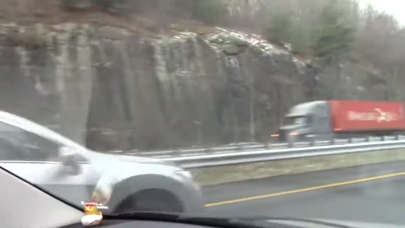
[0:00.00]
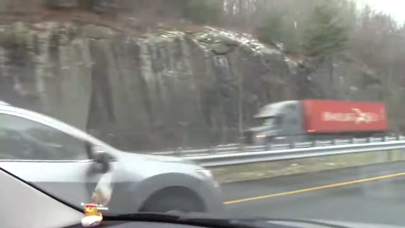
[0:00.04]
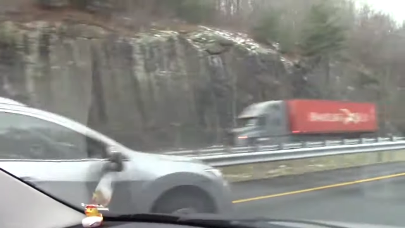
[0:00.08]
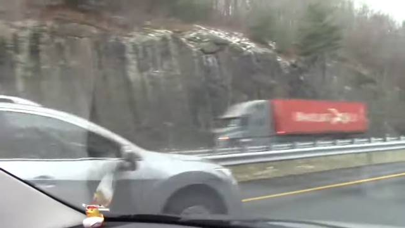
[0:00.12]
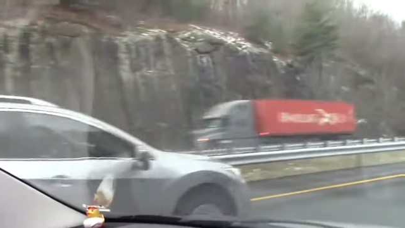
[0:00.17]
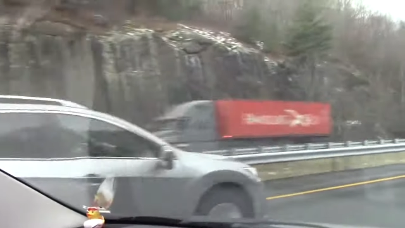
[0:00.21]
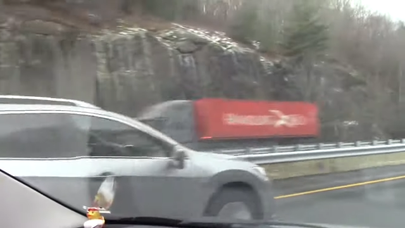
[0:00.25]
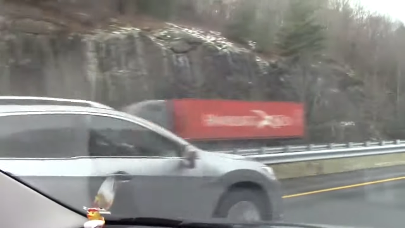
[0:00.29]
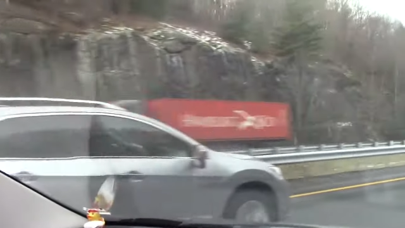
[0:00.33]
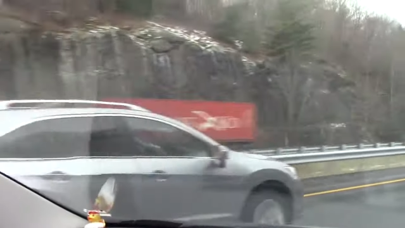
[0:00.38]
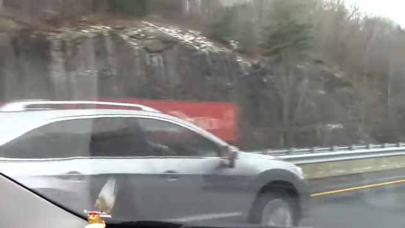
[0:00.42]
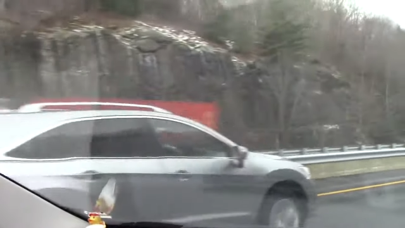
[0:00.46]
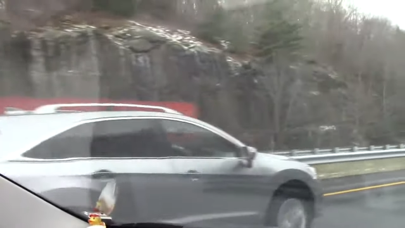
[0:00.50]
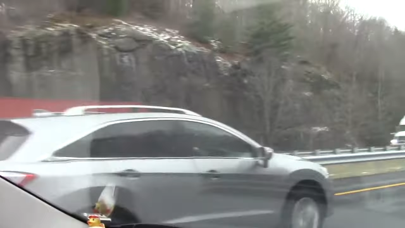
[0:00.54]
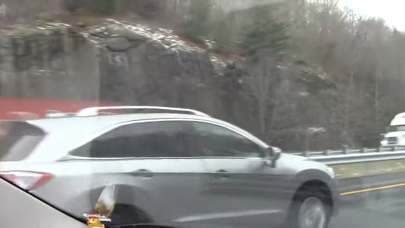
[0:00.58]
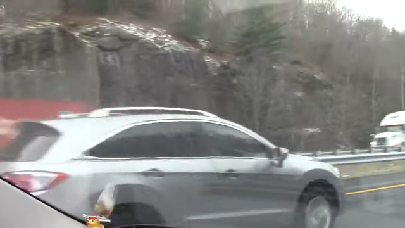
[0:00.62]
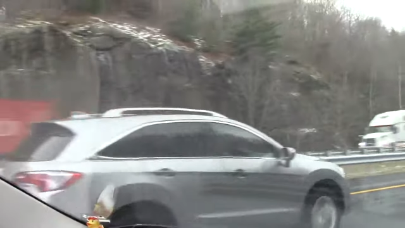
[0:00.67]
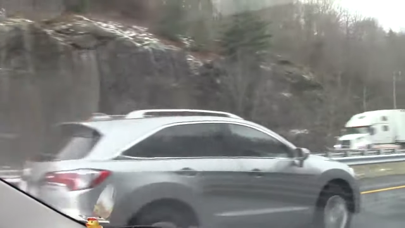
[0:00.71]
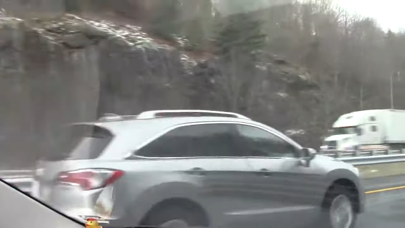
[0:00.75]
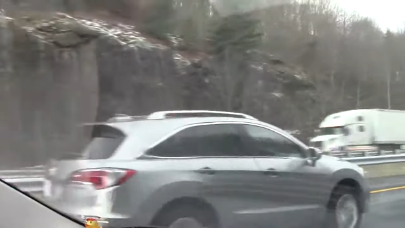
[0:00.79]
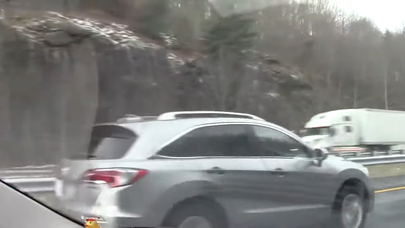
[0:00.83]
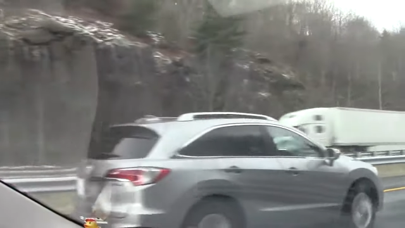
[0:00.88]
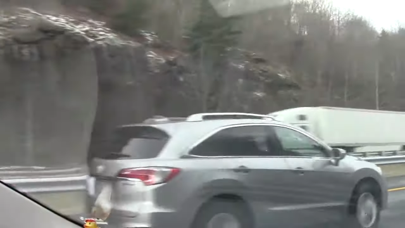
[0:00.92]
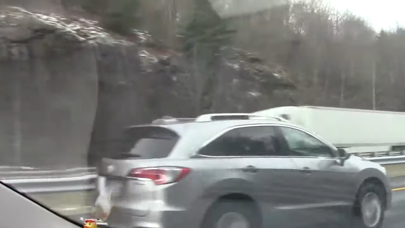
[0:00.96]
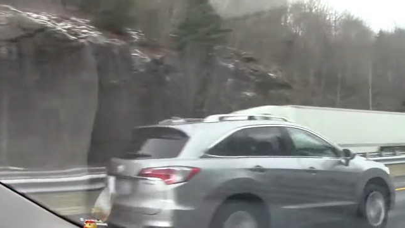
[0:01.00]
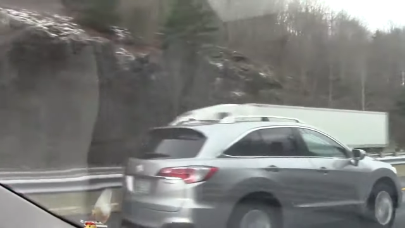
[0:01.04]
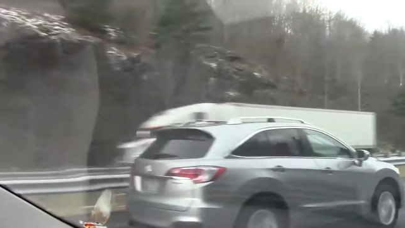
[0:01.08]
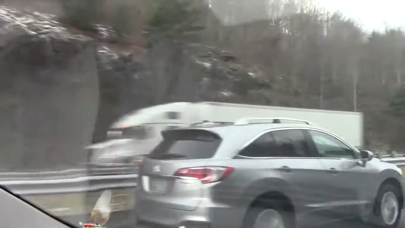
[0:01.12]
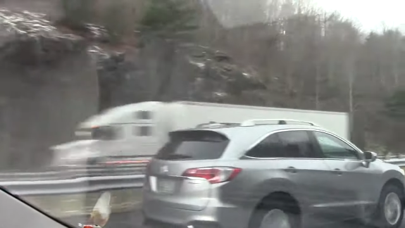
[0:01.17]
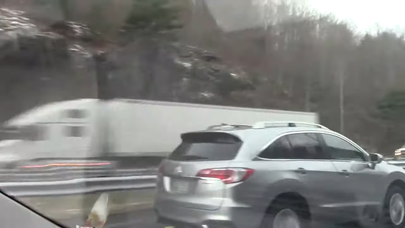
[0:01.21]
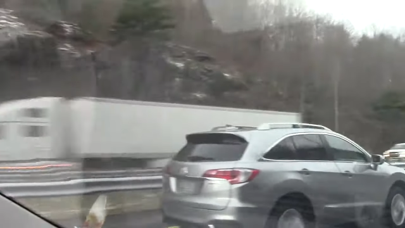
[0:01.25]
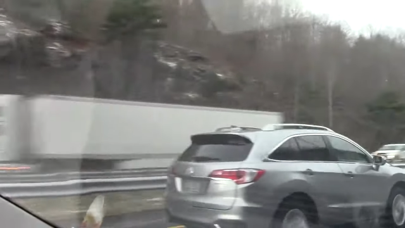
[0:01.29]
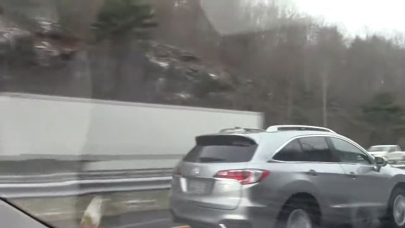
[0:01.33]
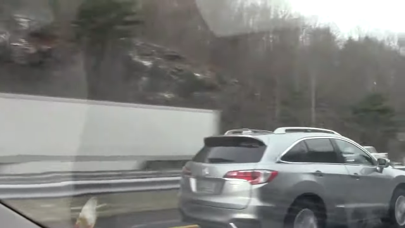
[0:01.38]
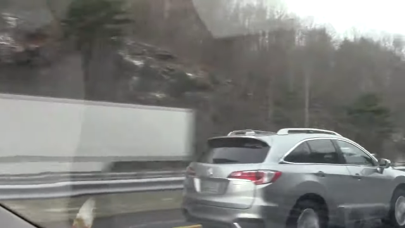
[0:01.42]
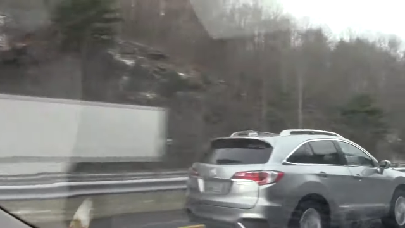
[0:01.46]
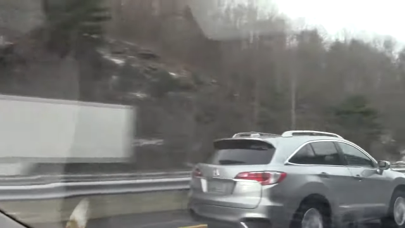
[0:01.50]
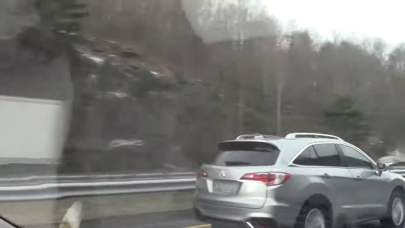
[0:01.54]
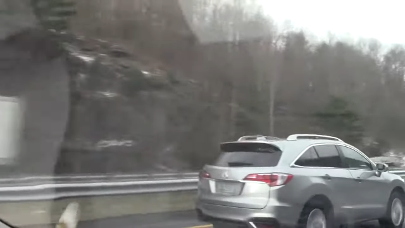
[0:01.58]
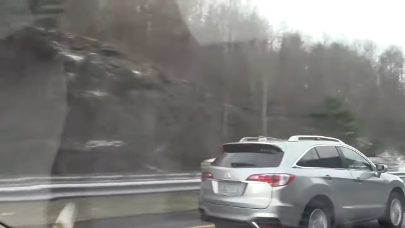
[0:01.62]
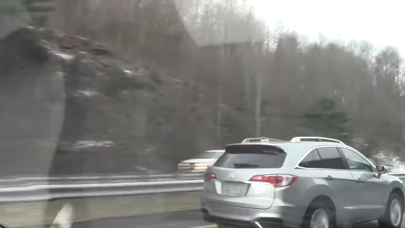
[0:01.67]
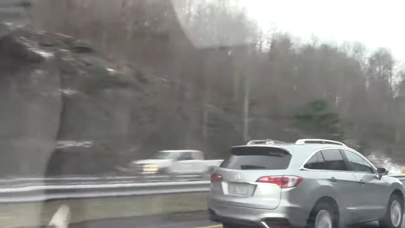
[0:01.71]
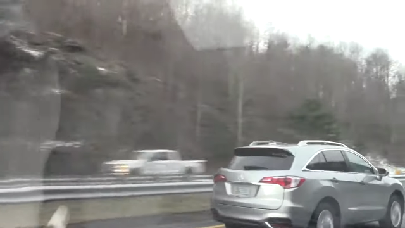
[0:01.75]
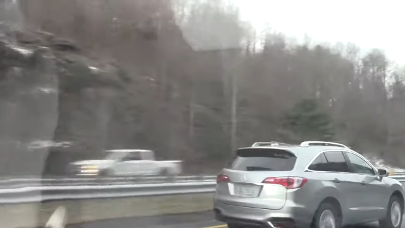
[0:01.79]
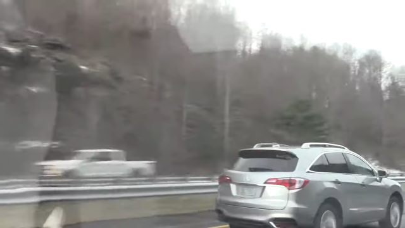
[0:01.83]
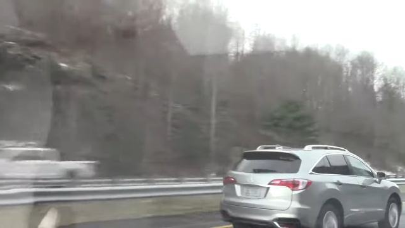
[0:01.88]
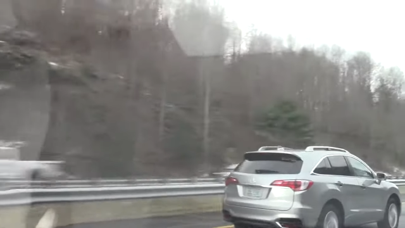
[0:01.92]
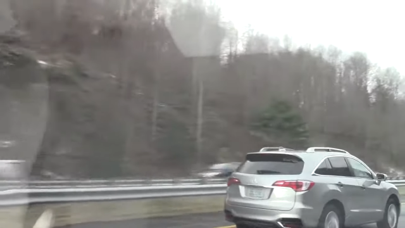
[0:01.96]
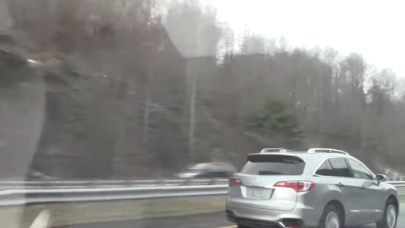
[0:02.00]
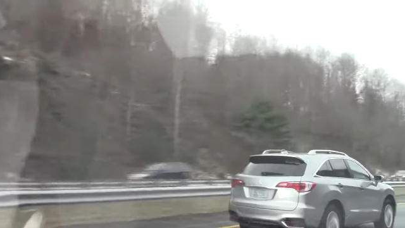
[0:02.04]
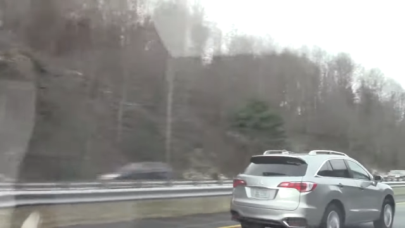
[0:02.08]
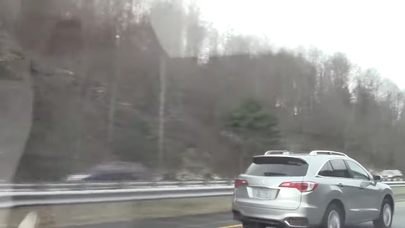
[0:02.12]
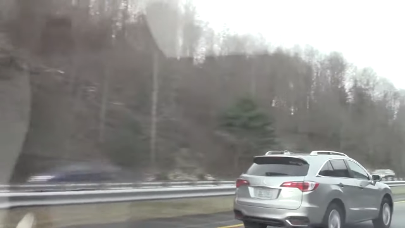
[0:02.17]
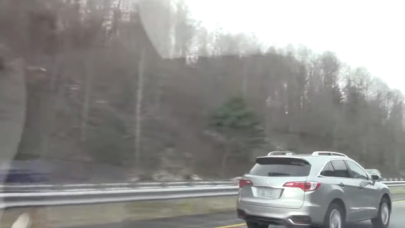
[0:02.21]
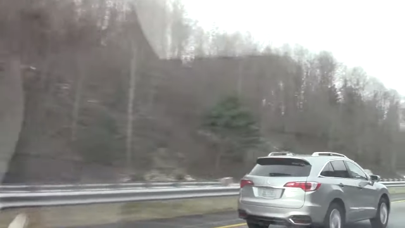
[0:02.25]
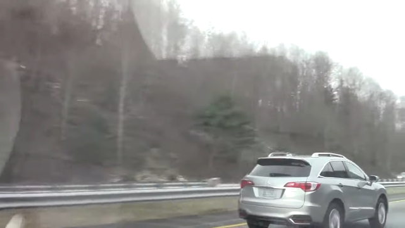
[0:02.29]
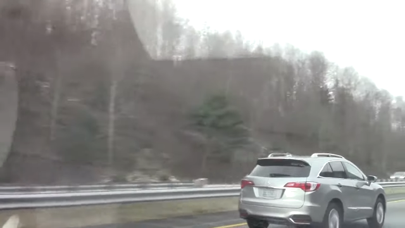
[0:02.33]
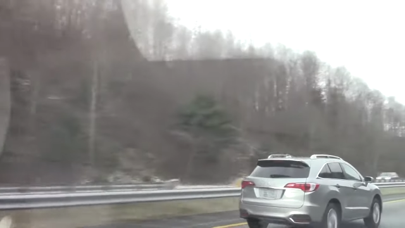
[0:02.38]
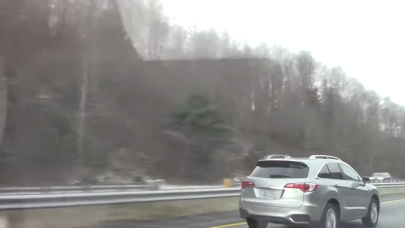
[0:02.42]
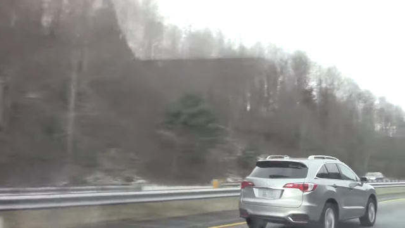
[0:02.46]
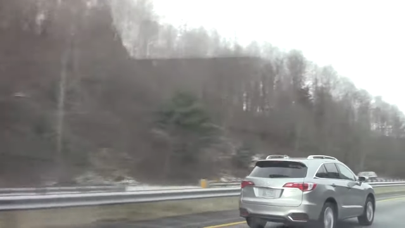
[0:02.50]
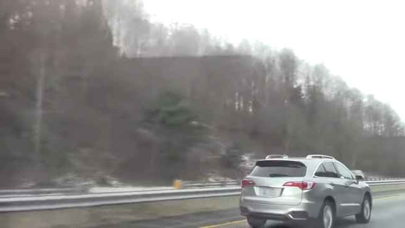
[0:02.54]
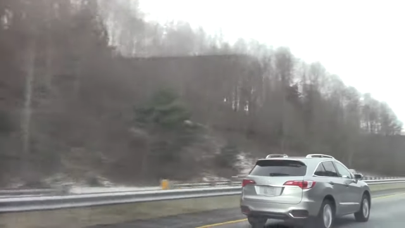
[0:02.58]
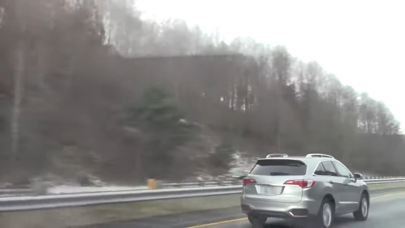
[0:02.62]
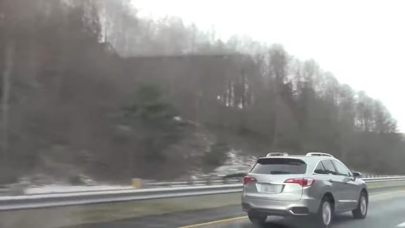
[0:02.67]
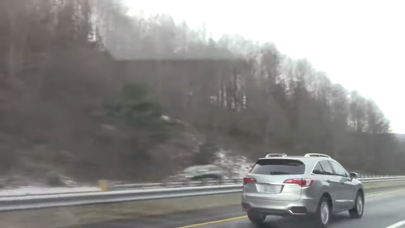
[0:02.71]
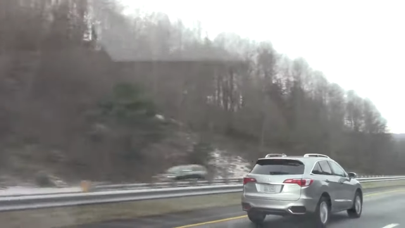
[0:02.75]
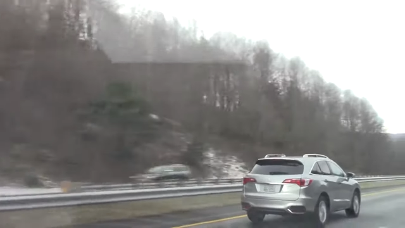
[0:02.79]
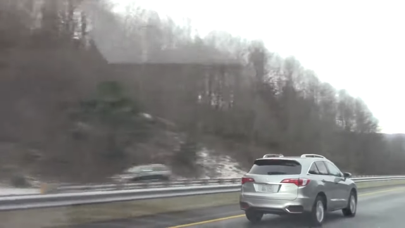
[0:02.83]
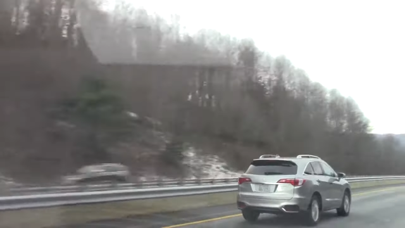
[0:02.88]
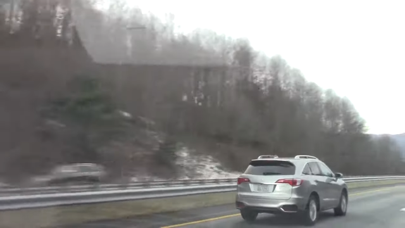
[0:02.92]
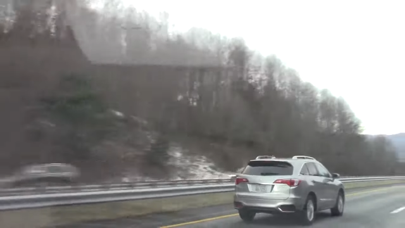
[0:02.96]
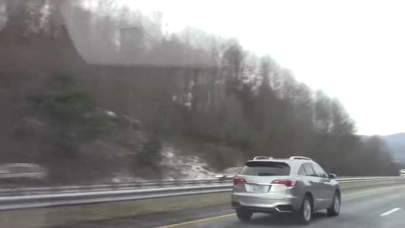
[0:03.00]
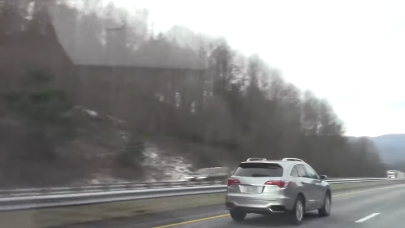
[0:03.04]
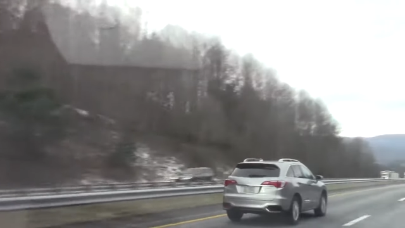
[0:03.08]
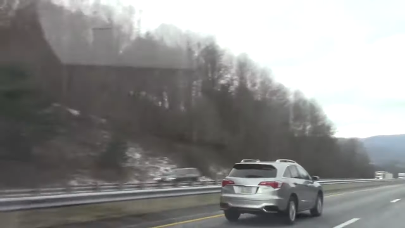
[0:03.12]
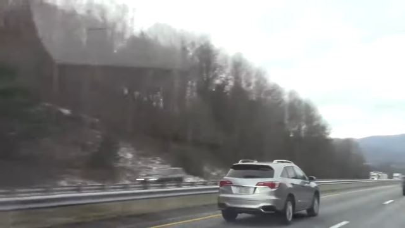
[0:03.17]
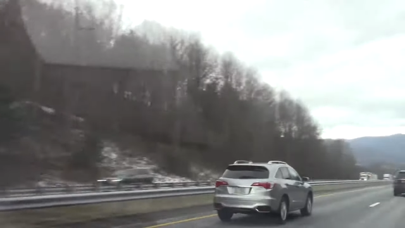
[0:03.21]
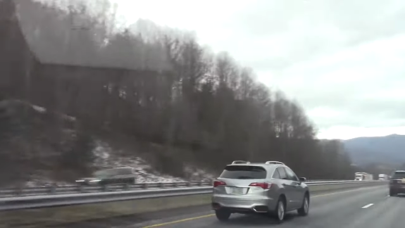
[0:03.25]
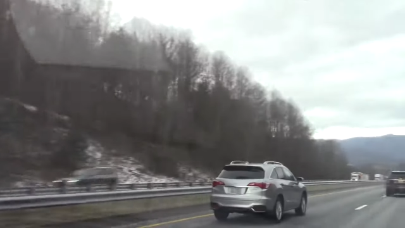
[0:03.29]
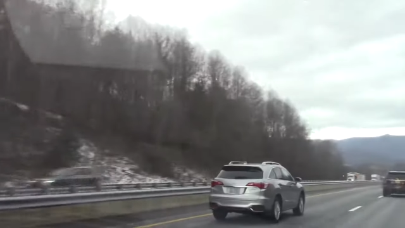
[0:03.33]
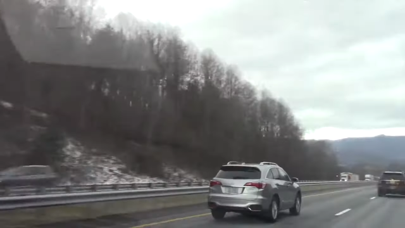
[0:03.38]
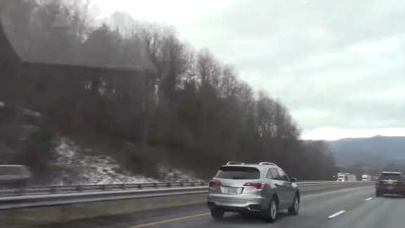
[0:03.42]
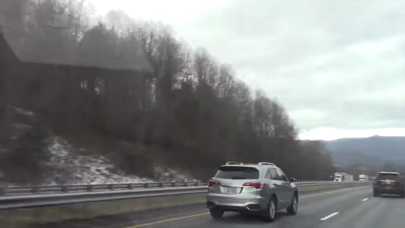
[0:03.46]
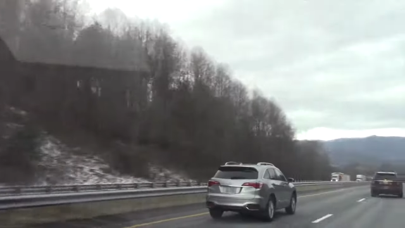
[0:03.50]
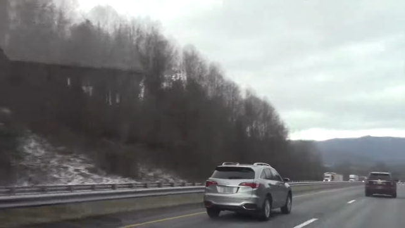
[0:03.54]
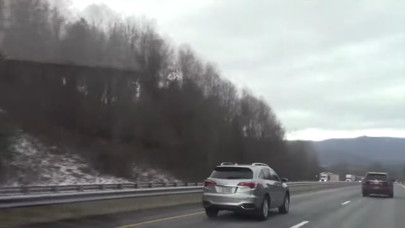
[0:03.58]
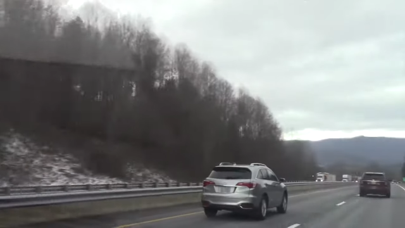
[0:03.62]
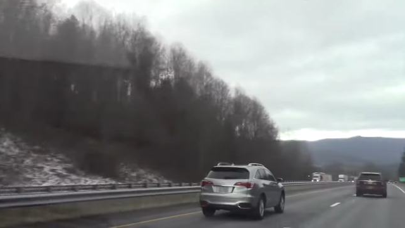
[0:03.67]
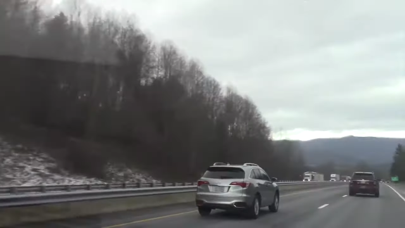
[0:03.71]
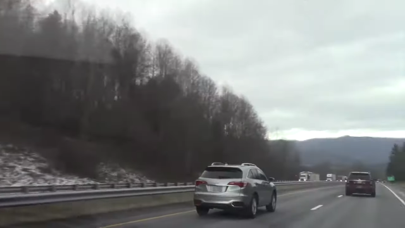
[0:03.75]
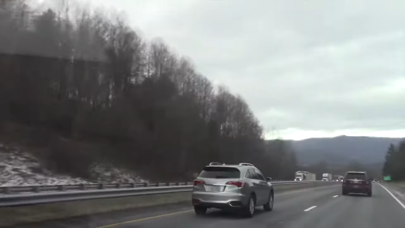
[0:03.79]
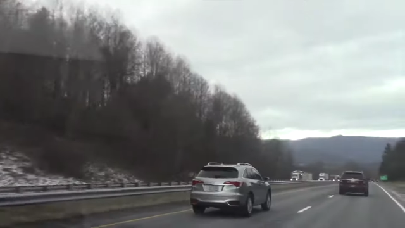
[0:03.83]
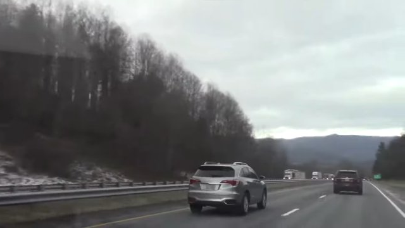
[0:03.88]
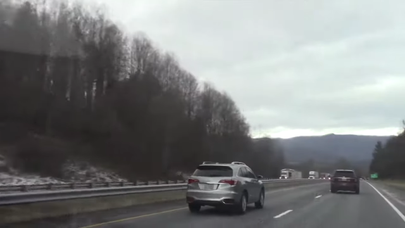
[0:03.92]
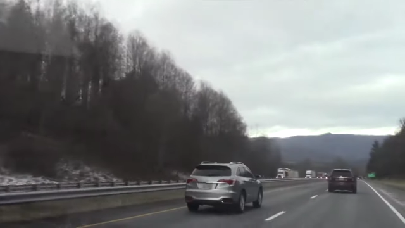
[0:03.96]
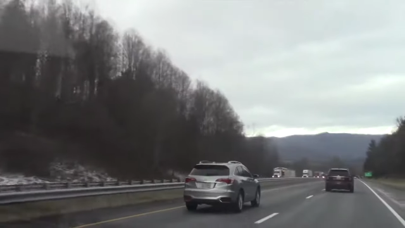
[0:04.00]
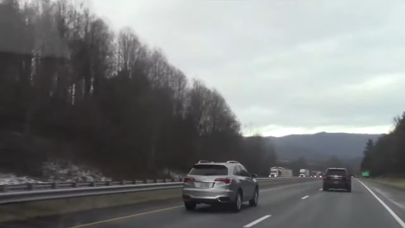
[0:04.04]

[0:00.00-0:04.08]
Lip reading: Nobody's mouth can be seen.